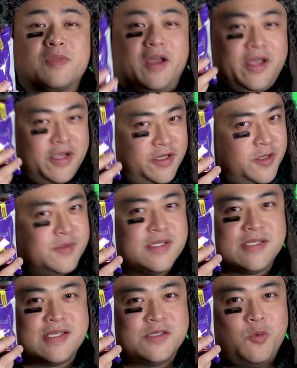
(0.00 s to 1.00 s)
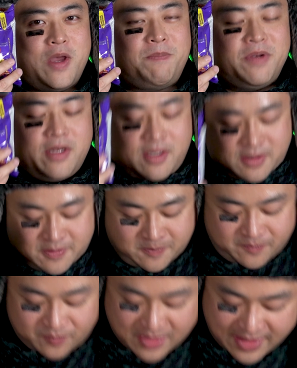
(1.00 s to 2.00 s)
I can use this as a weapon.
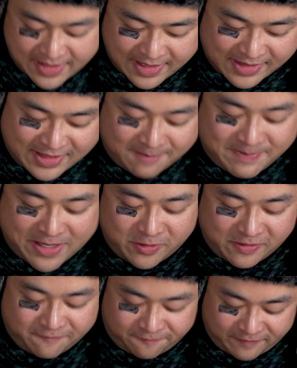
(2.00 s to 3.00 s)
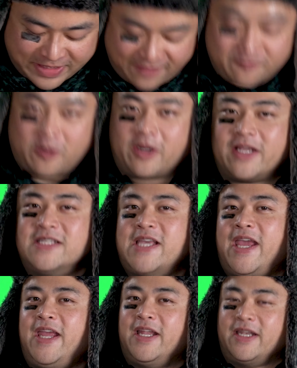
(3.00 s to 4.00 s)
The amount of flavor
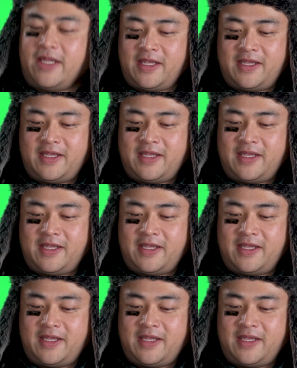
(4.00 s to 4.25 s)
contained